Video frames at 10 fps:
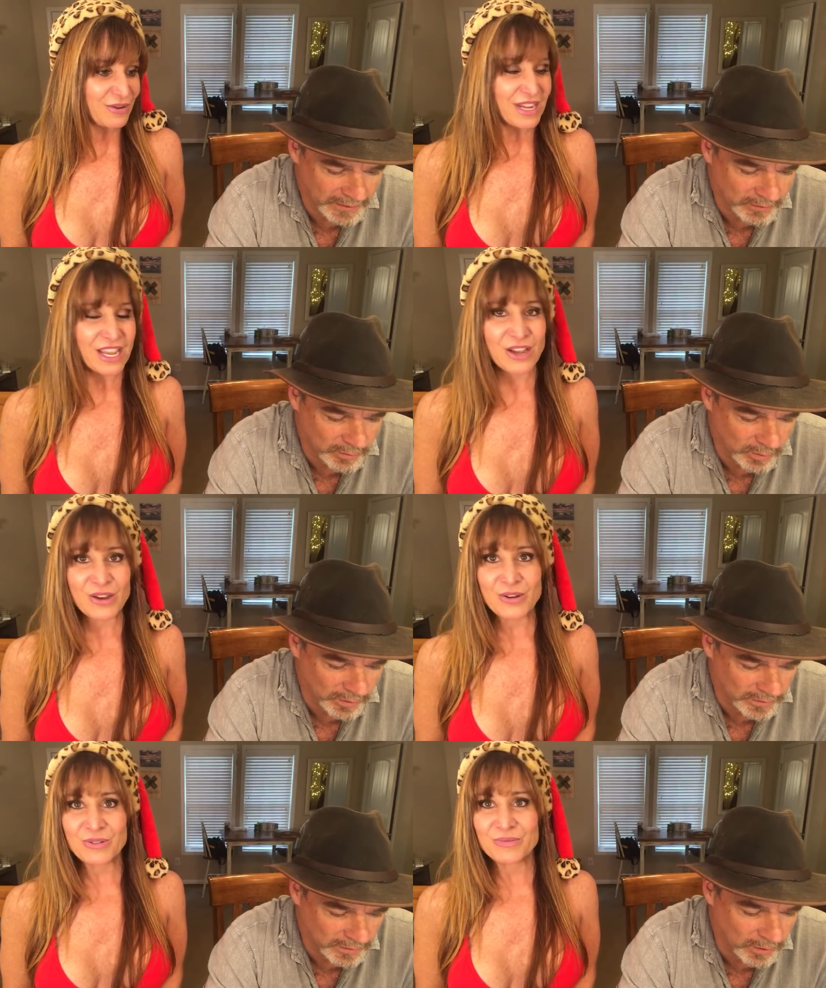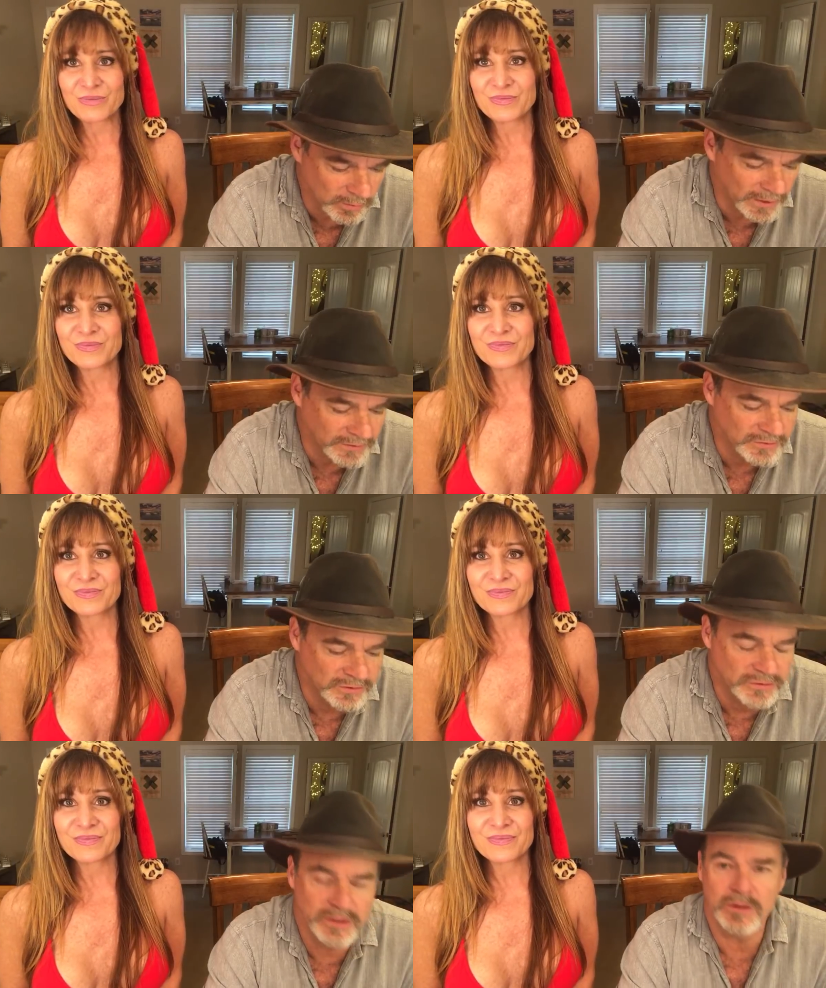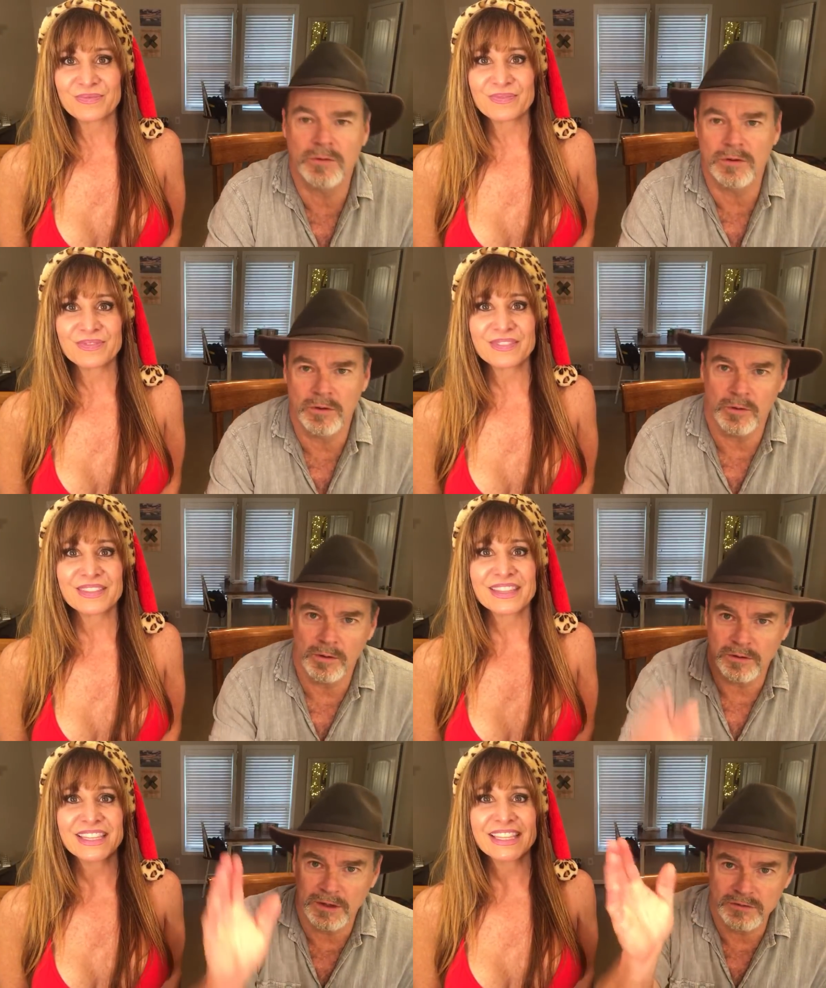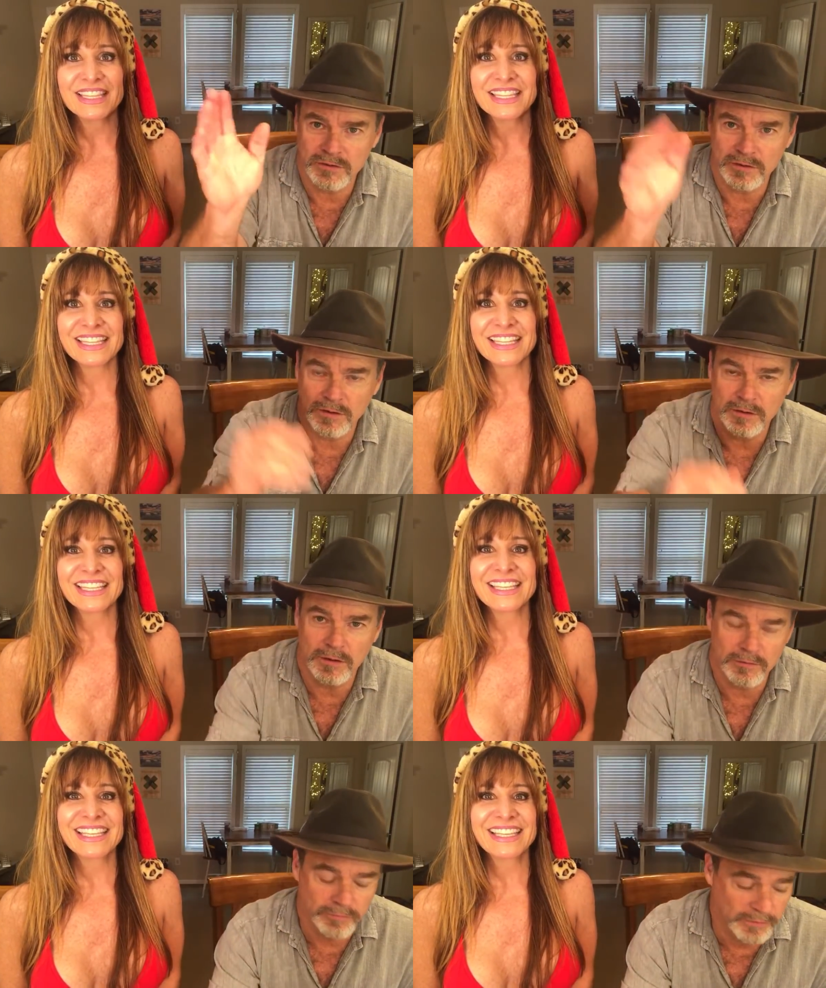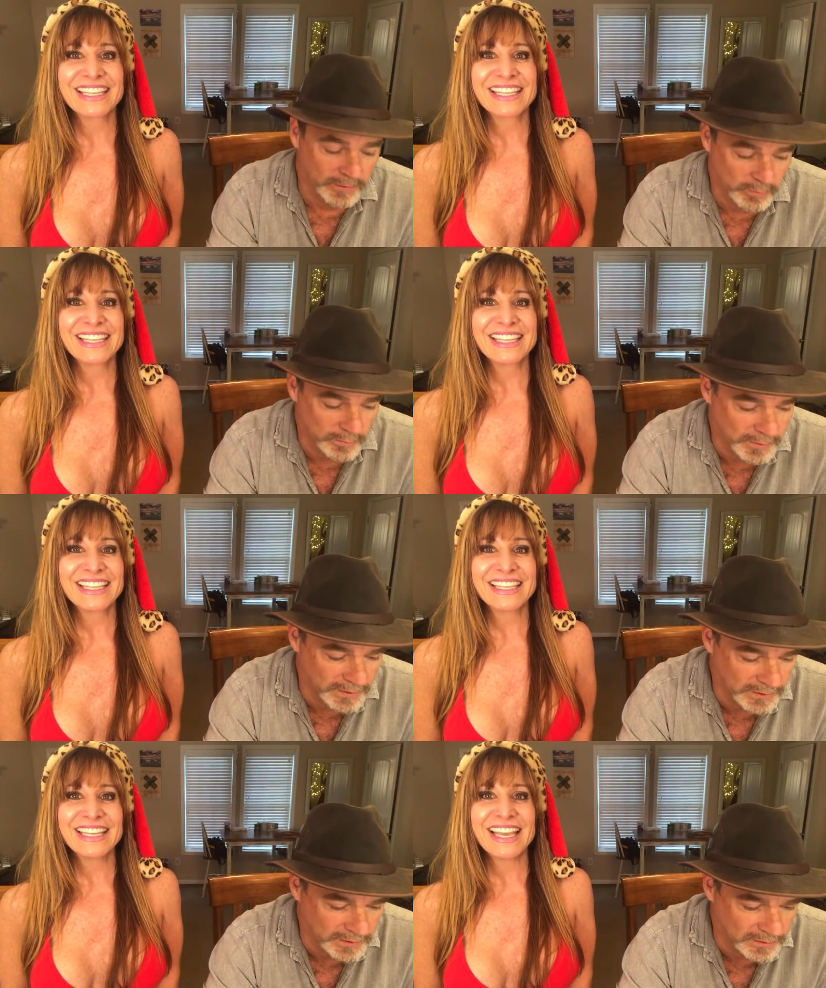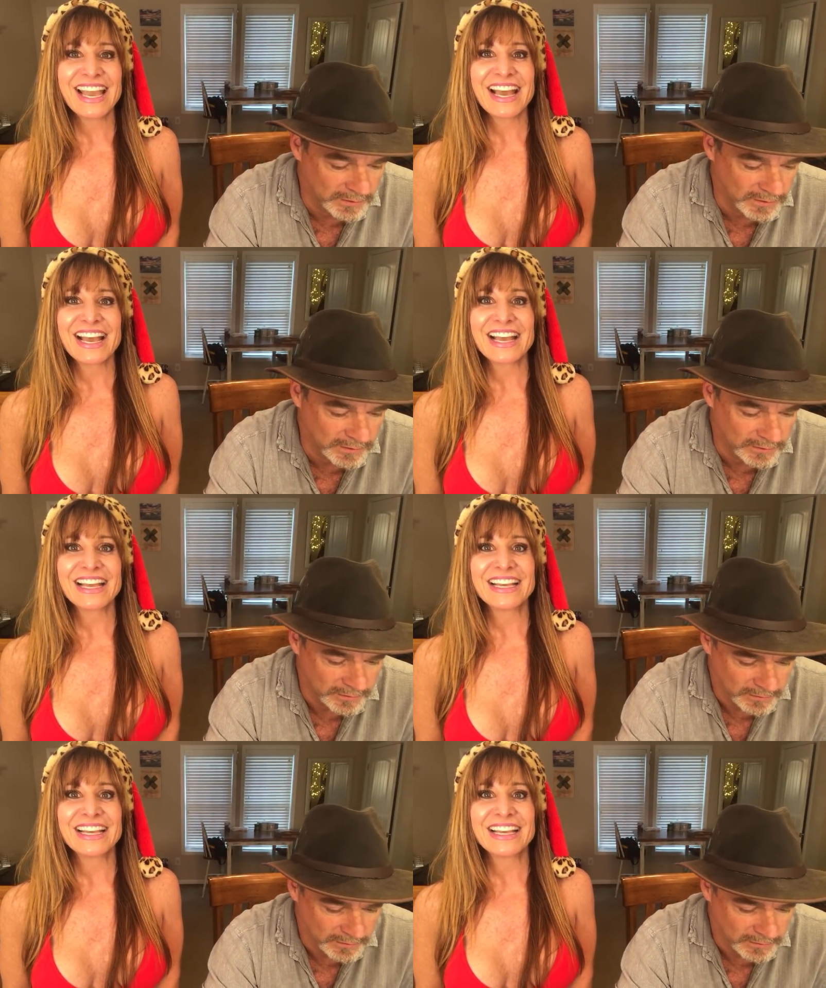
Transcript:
Speaker 1: Here New we York. Oh, nice to see you, New York. That's our young friend we met in, uh, Yeah.